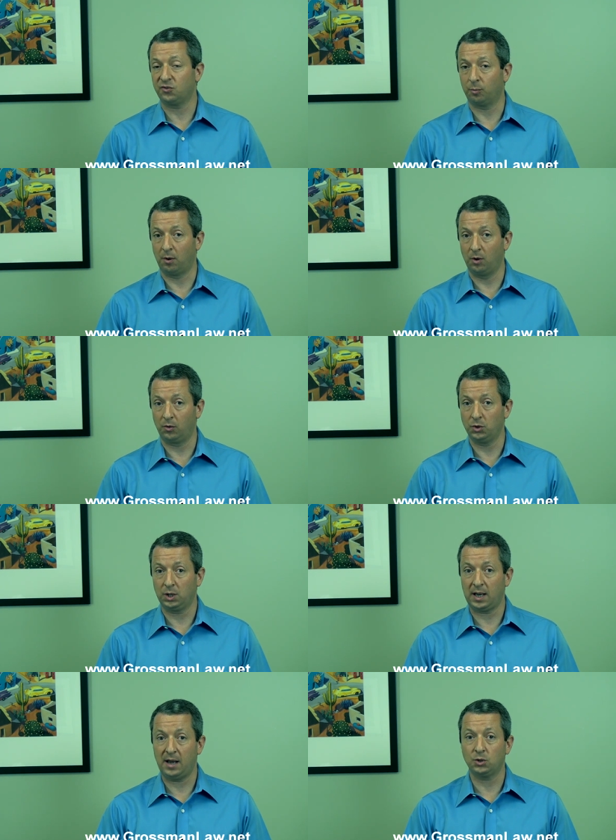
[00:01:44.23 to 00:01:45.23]
for brokerage
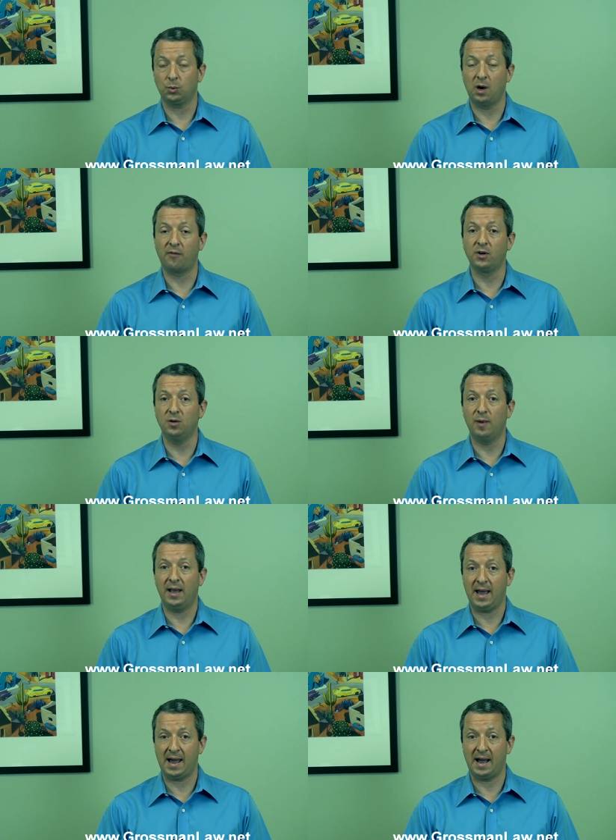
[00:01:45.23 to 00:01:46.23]
accounts, whatever you may
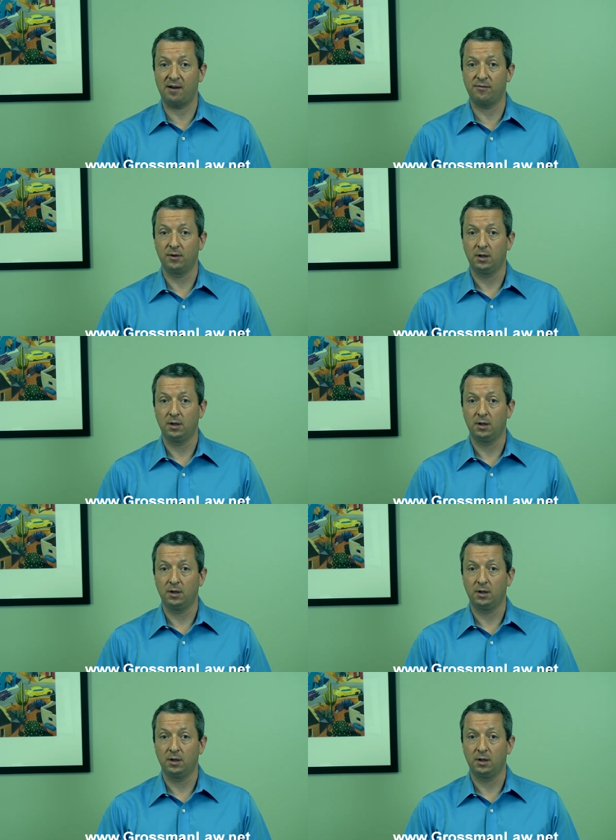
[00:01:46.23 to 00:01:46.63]
have,